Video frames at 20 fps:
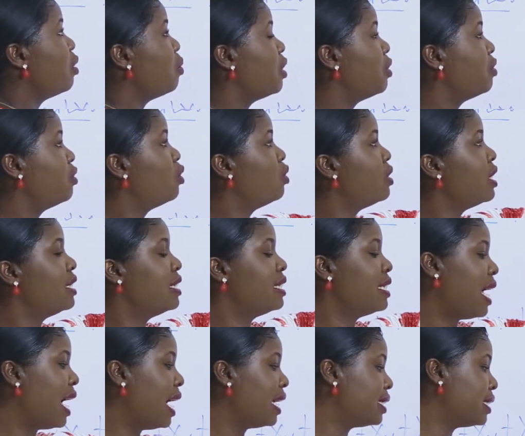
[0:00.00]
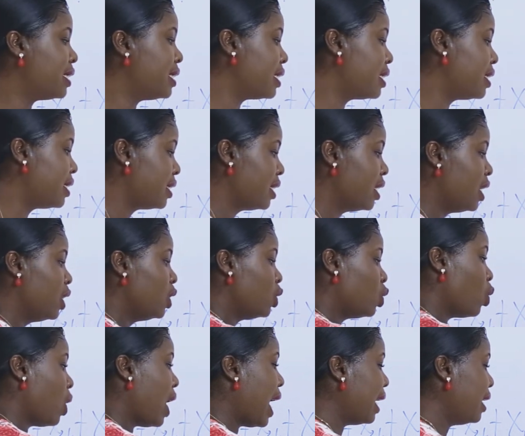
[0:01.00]
number of students are 6.
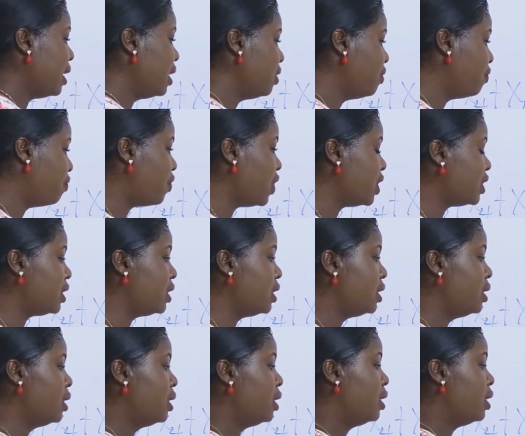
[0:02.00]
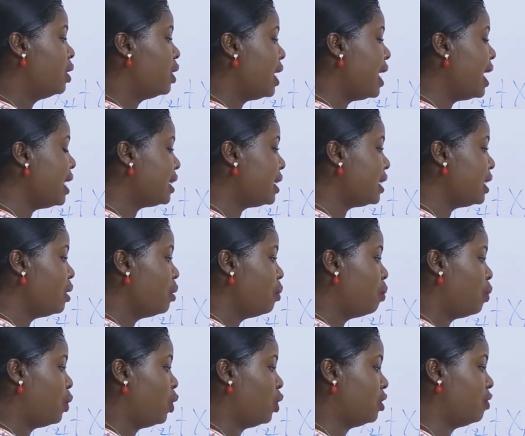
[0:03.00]
So adding 80
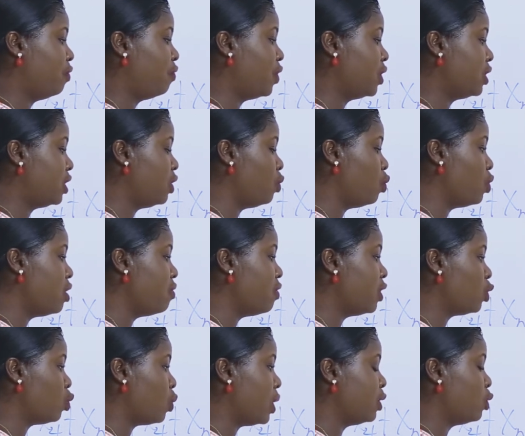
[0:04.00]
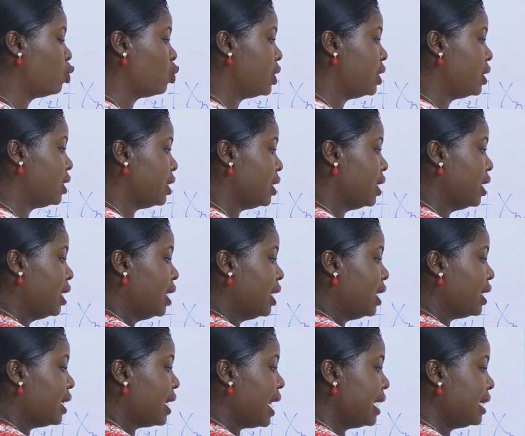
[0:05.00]
plus 40 will give us 120.
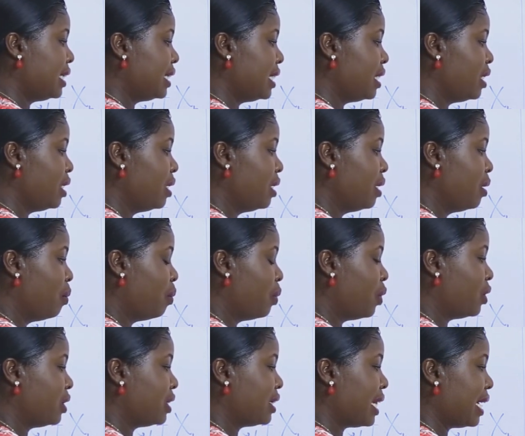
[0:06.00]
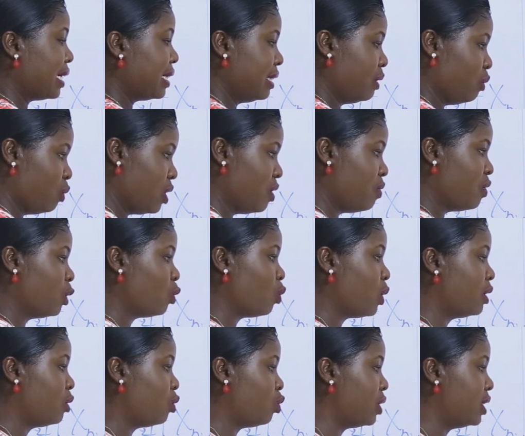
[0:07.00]
90 plus 30 will give us
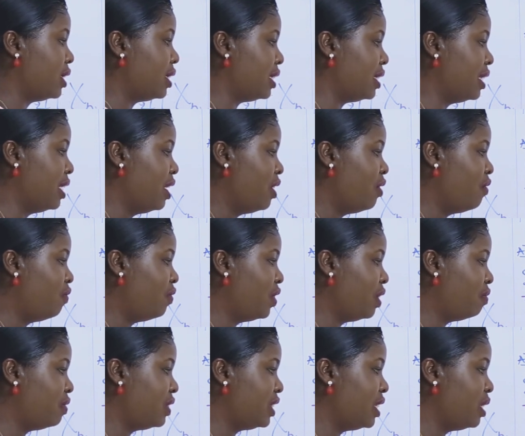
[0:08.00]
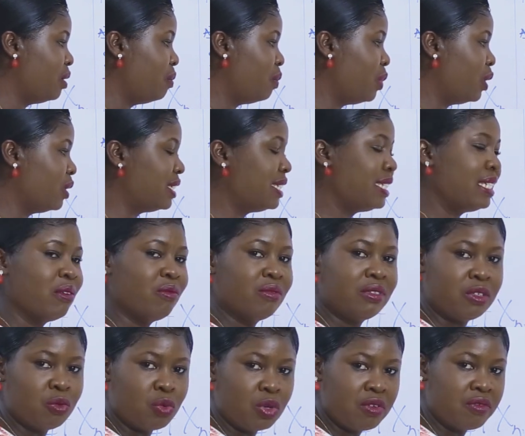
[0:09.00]
120. 50 plus
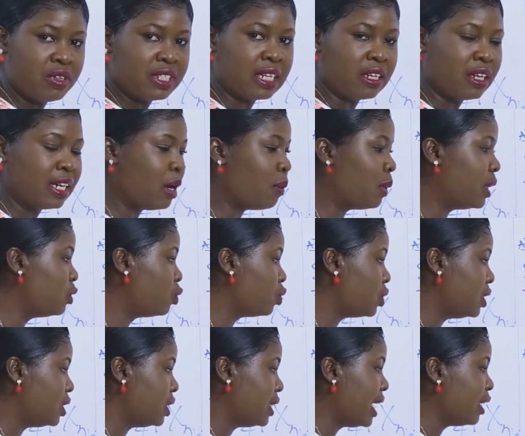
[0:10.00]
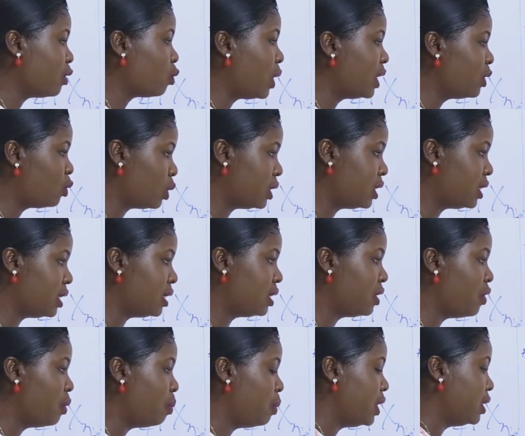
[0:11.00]
70 will give us another 120. That's 120 in 3